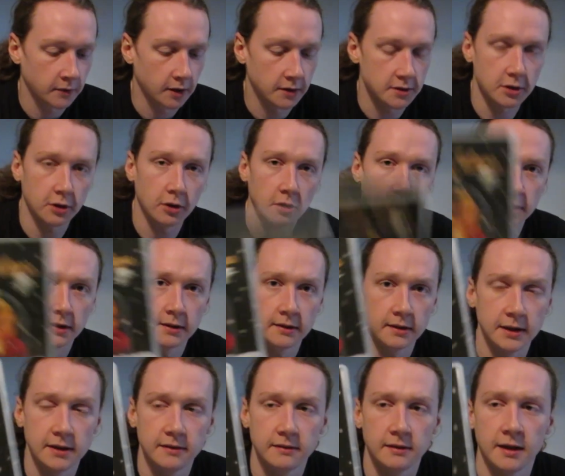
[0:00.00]
It's called
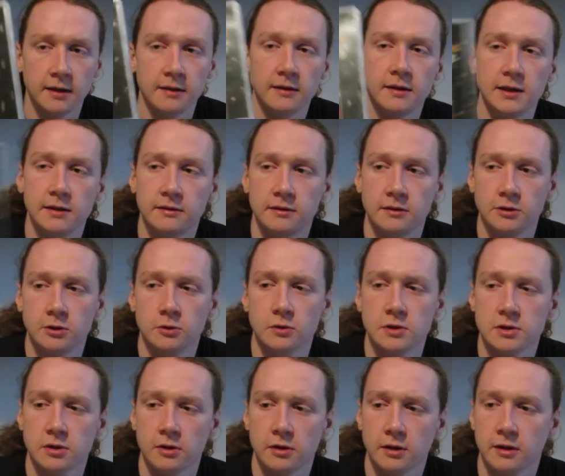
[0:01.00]
En liten
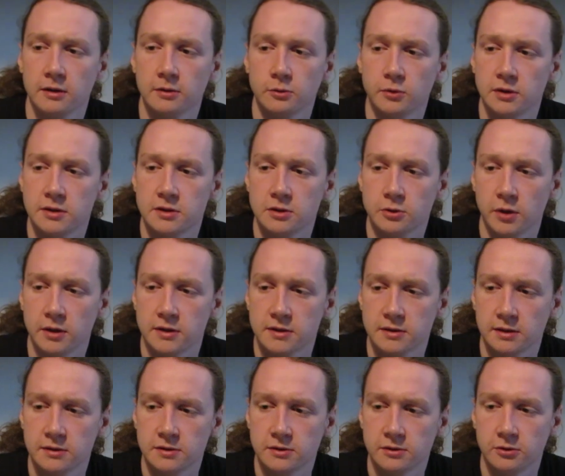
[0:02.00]
julsaga, which
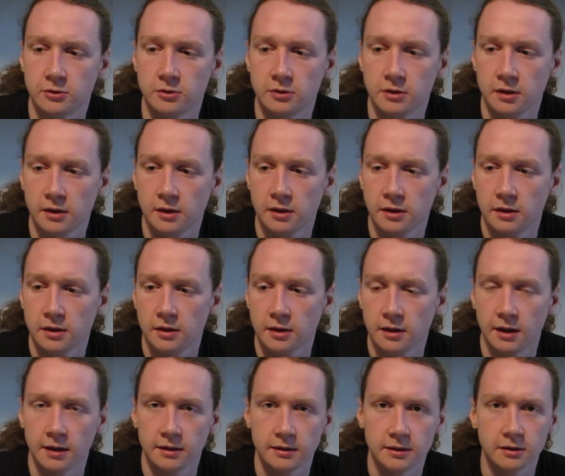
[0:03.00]
translates to
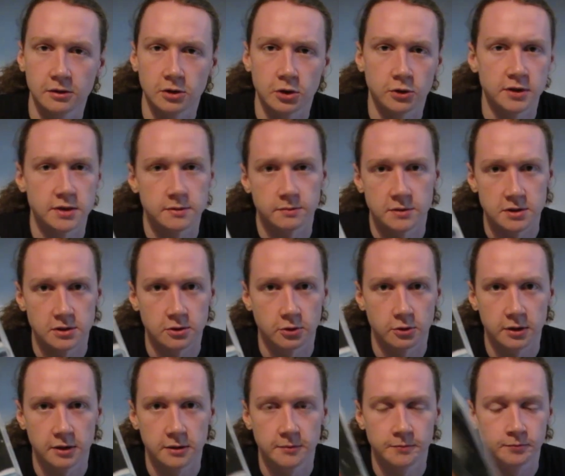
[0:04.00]
a little Christmas
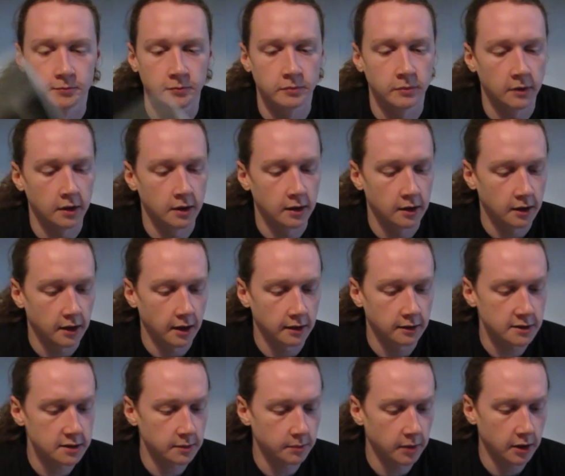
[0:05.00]
story,
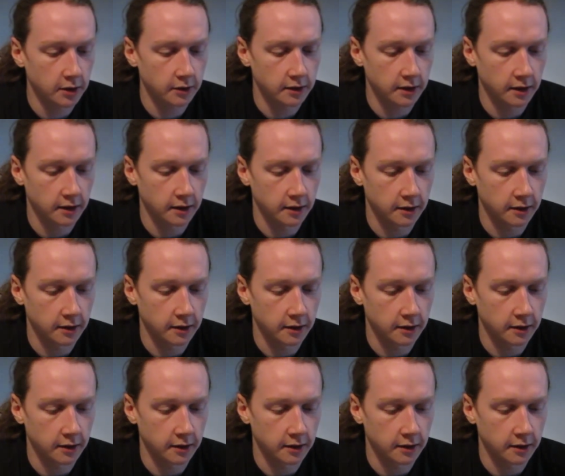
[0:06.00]
and it's about